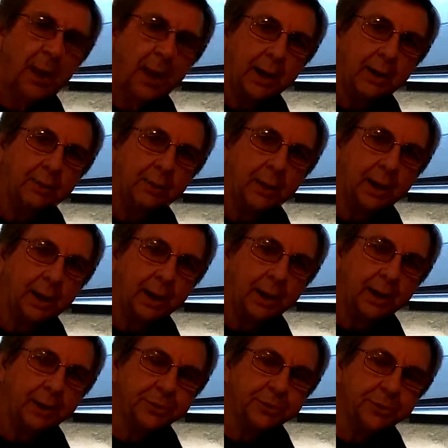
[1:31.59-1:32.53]
I could run
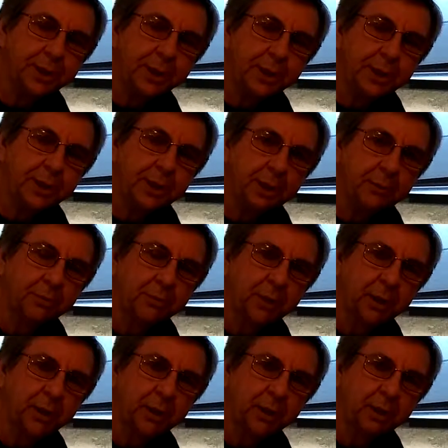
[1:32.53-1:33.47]
errands in it and
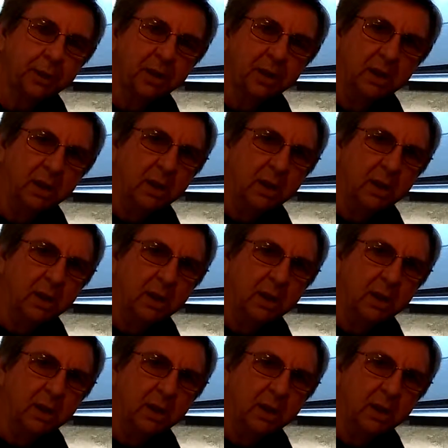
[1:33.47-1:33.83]
everything, and